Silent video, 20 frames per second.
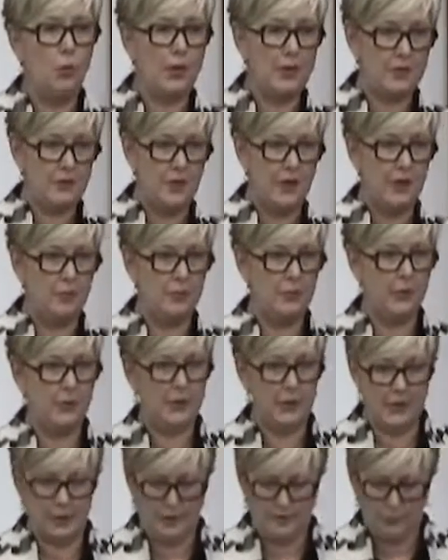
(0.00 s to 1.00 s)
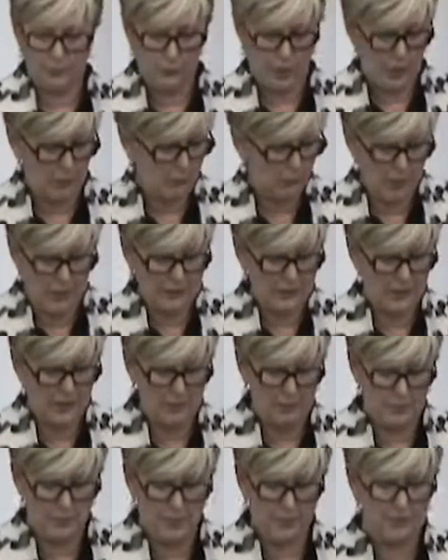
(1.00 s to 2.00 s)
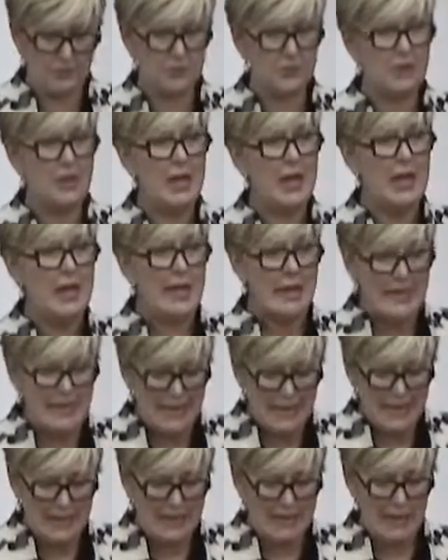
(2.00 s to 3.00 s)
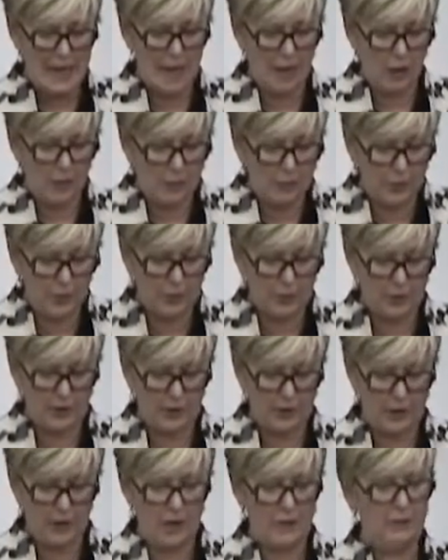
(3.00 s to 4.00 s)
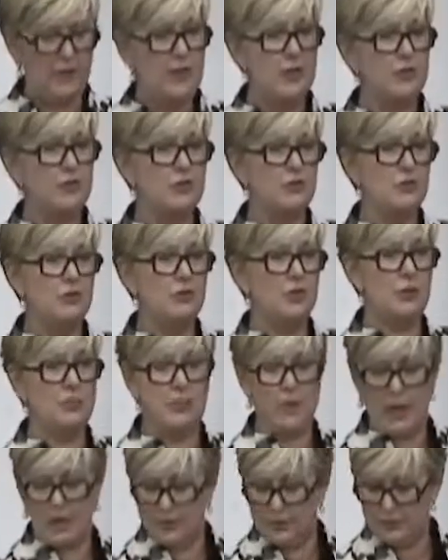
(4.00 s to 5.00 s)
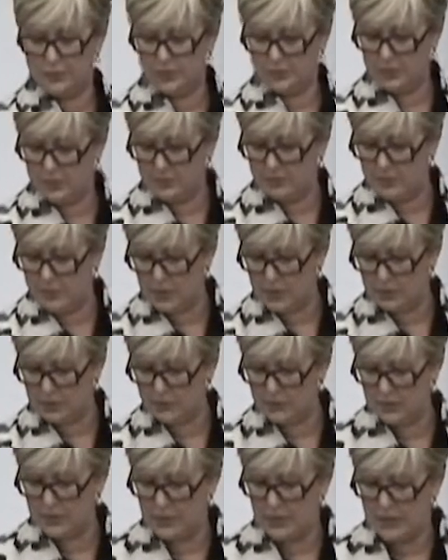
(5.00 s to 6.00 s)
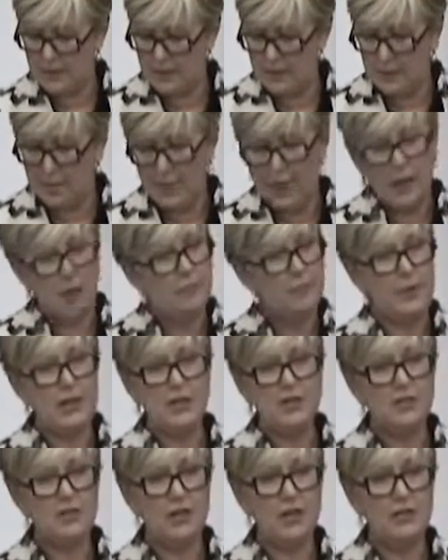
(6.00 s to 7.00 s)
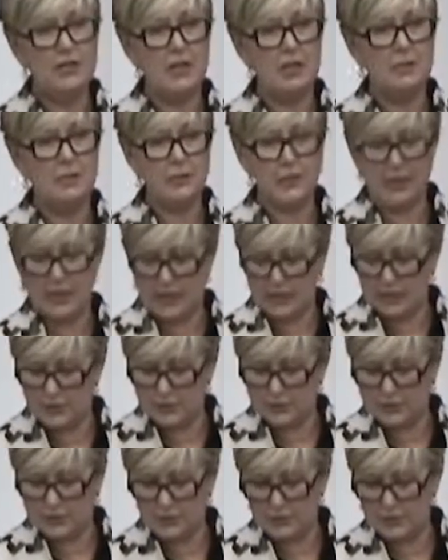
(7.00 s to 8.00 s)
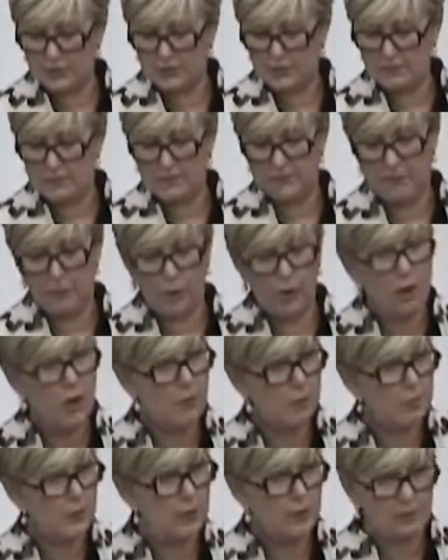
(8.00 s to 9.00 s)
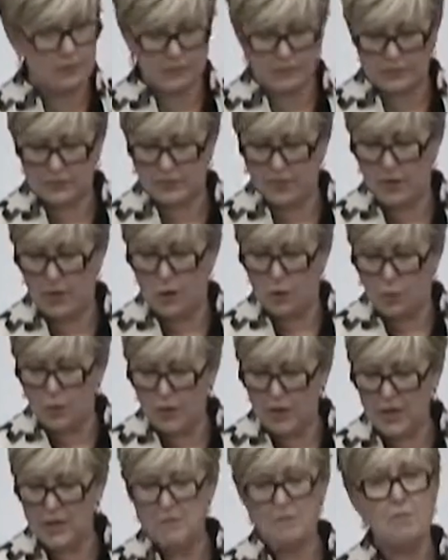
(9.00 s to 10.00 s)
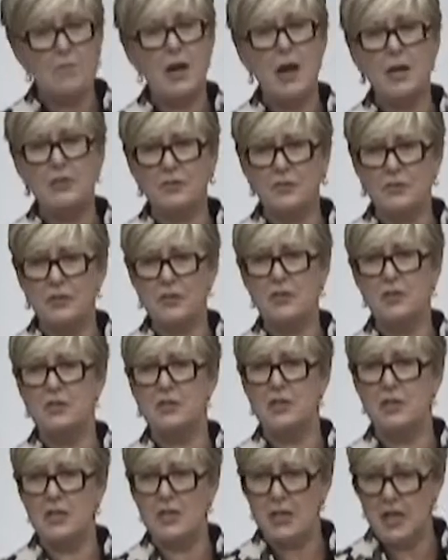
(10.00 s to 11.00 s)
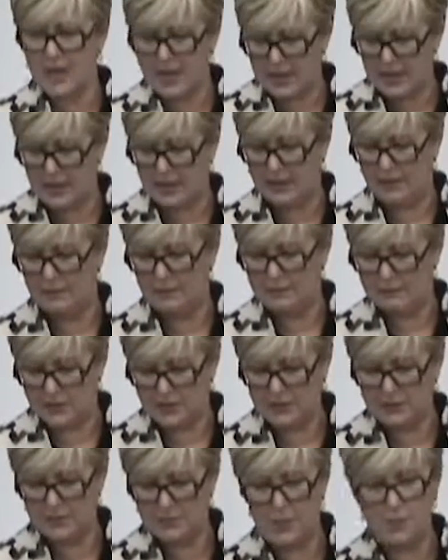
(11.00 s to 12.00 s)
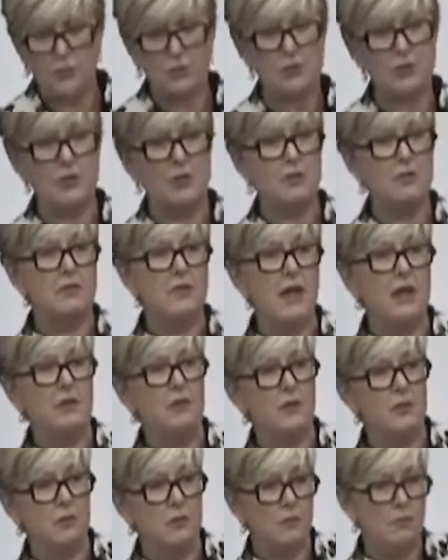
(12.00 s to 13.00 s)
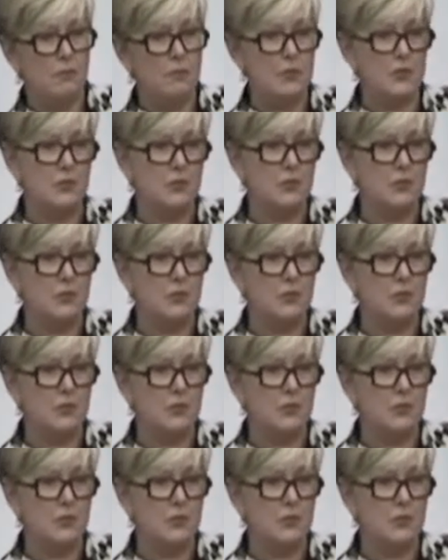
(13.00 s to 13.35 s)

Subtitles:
with Albertans in Alberta on the issues that matter to them most. Based on the implications for Albertans, we must deny this motion. Thank you, Mr.